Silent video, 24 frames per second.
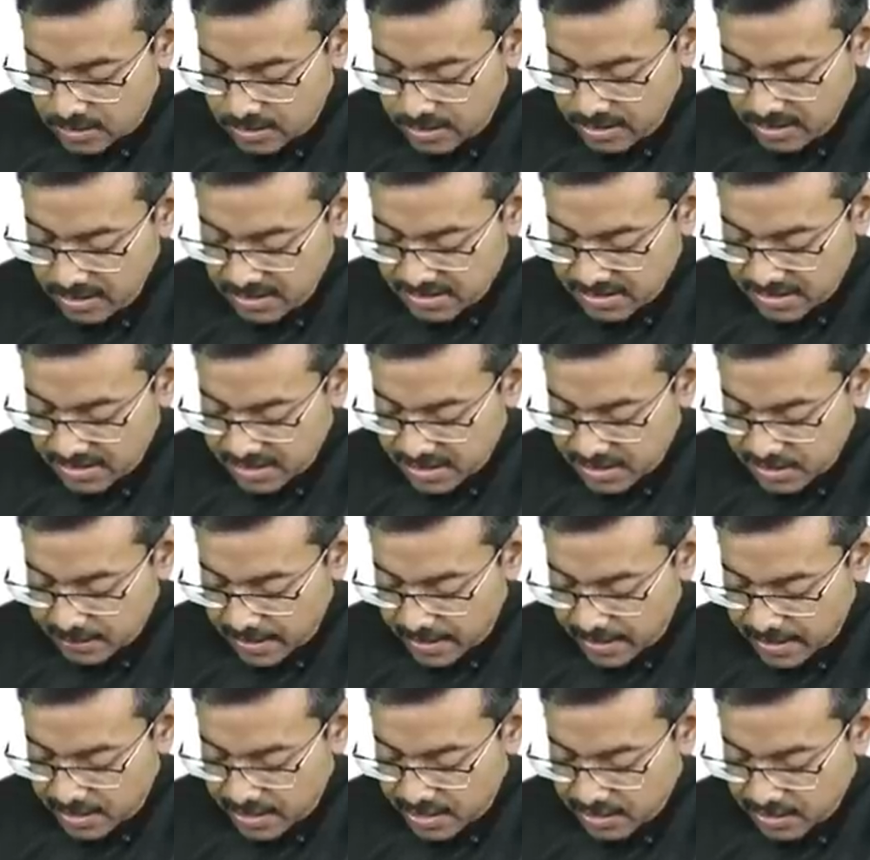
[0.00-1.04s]
These
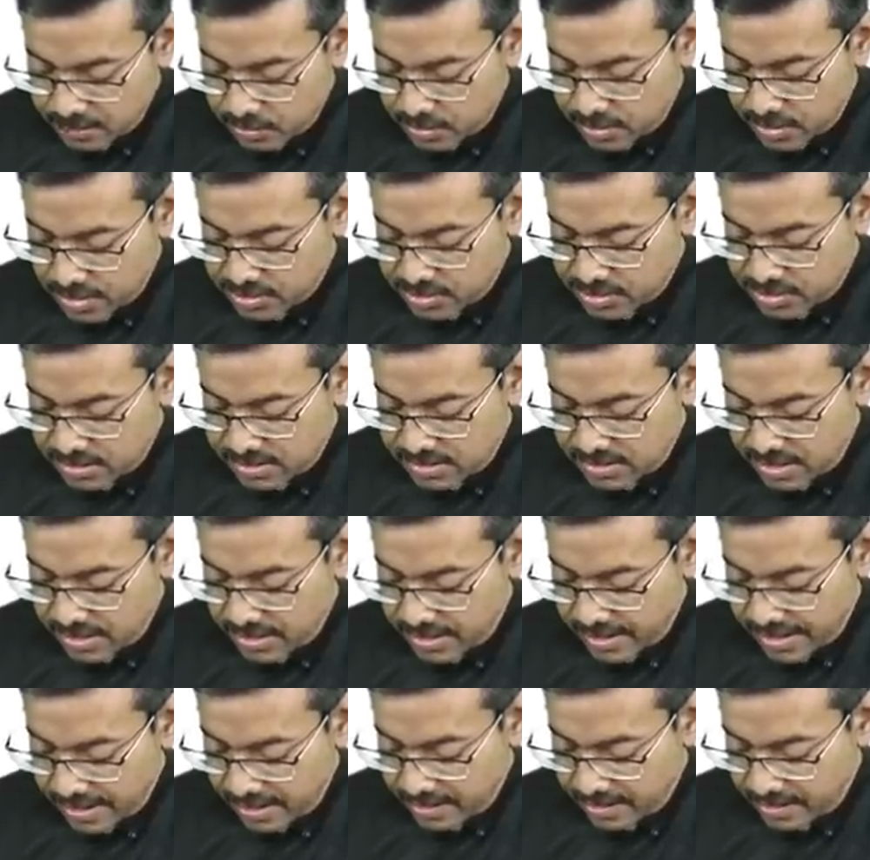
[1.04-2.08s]
spine-like projections
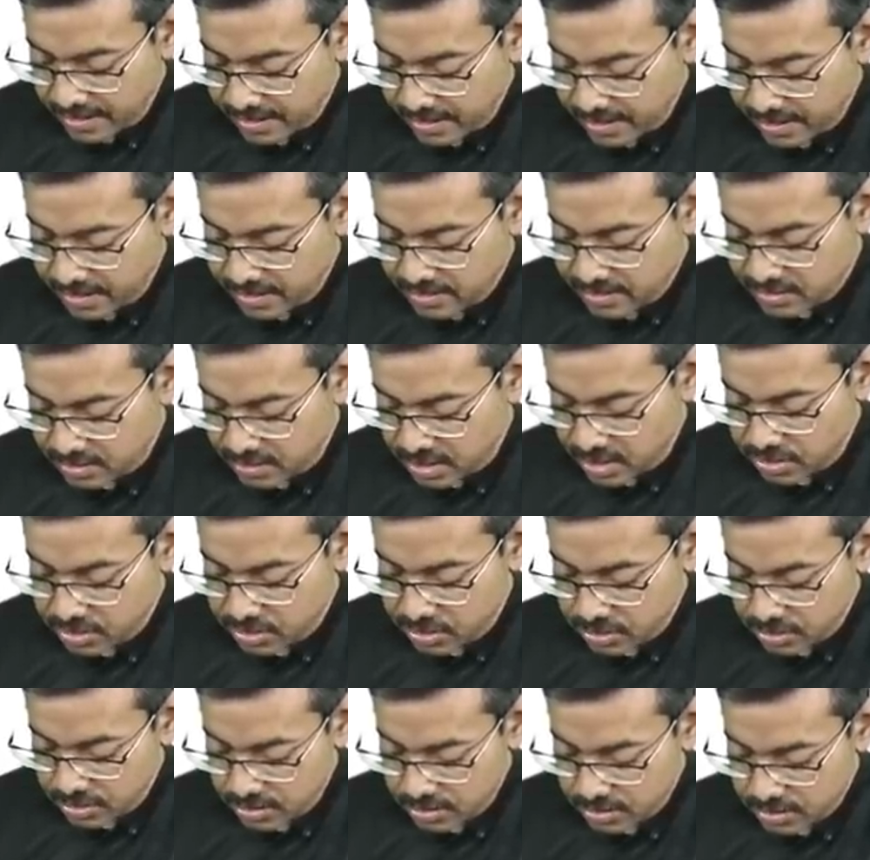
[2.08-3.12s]
are technically
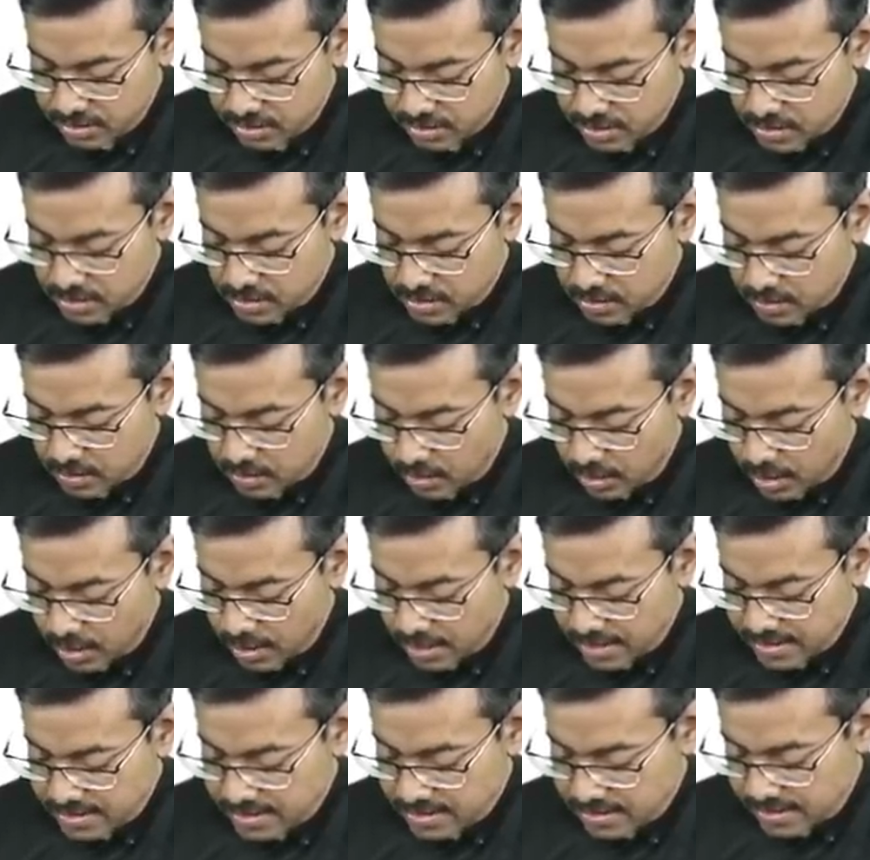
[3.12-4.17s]
structures
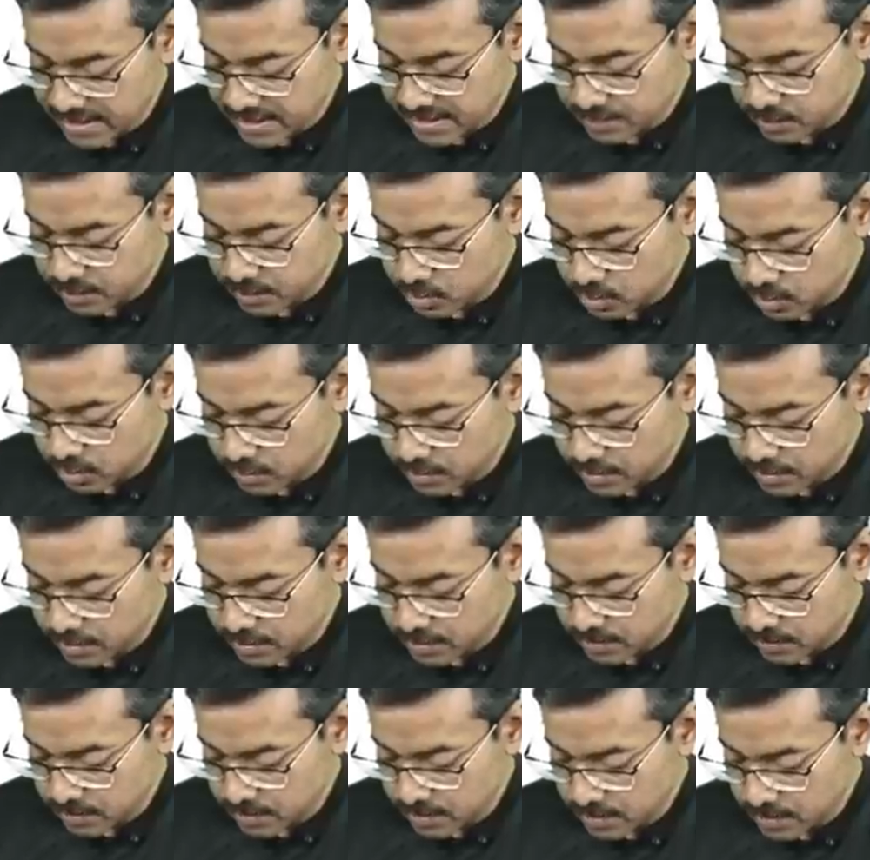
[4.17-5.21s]
called as
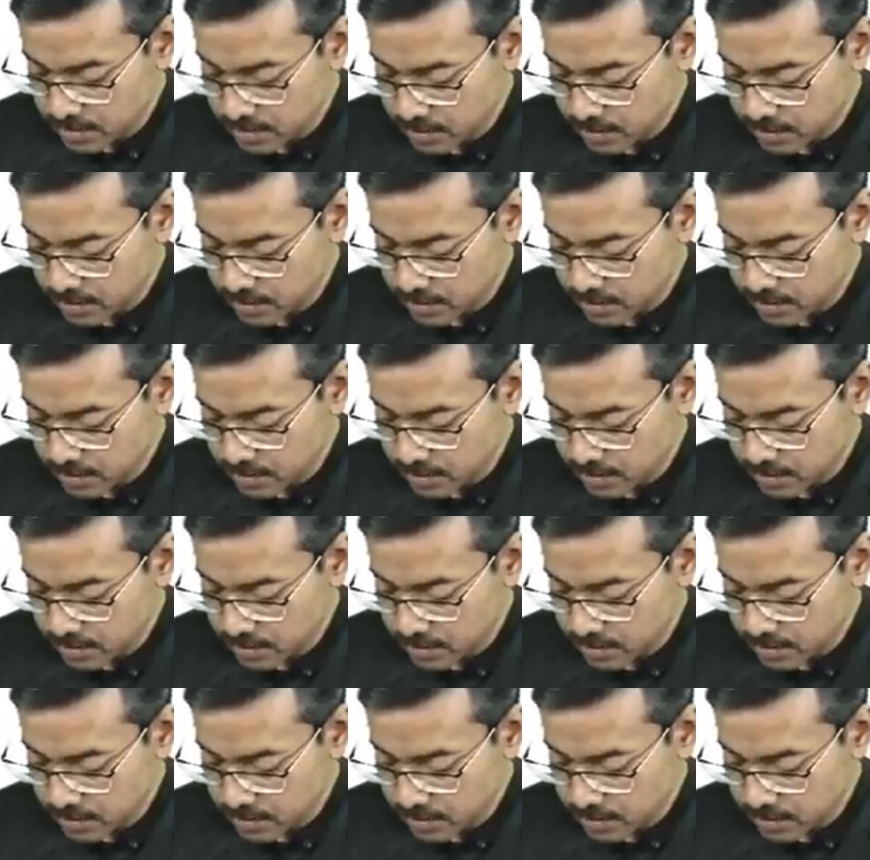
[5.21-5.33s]
desmosomes.